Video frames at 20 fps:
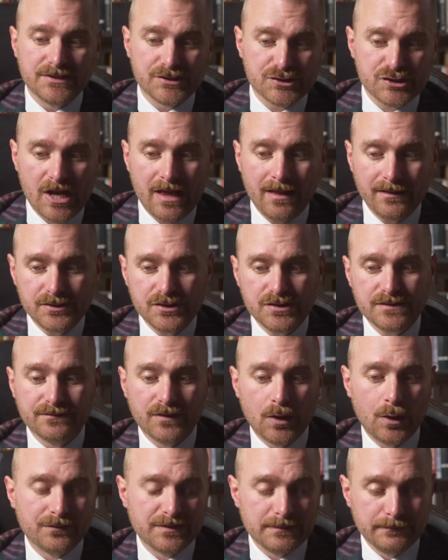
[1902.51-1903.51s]
The challenges
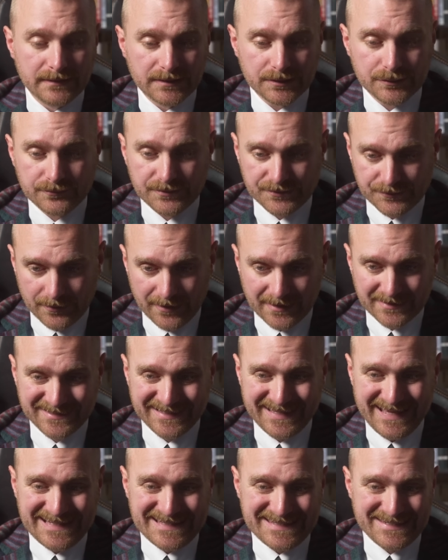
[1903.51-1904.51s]
involved in military strikes
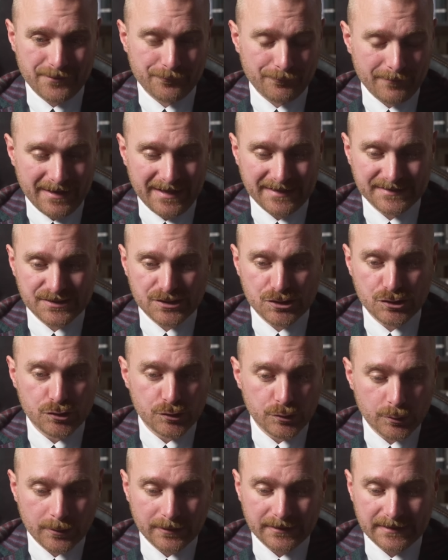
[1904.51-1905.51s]
against Iran's
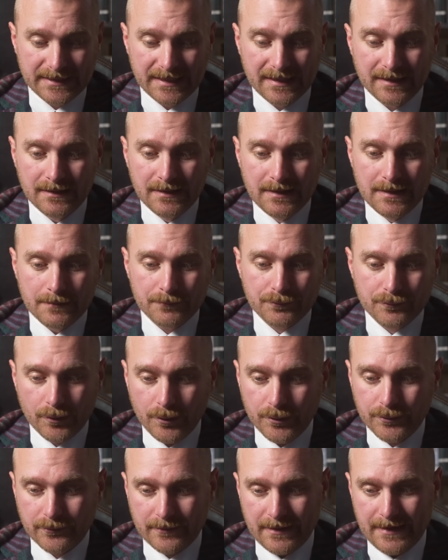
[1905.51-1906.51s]
nuclear
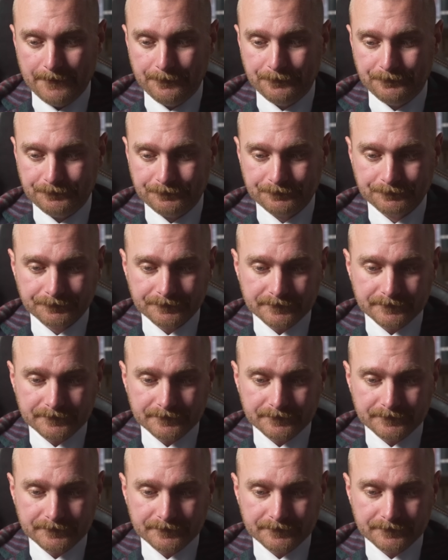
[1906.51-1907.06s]
program.